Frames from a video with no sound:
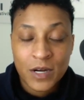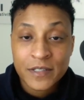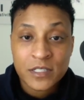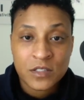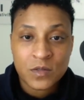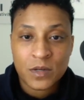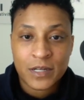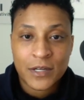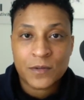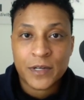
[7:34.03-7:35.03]
this is the one
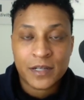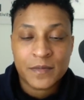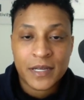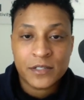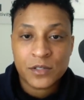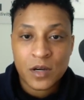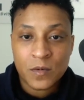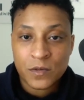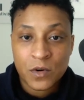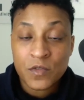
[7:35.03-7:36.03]
I would recommend
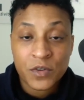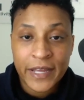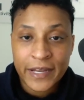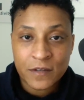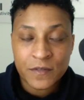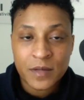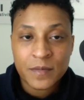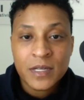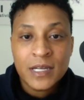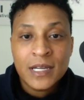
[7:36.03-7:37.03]
over any of them.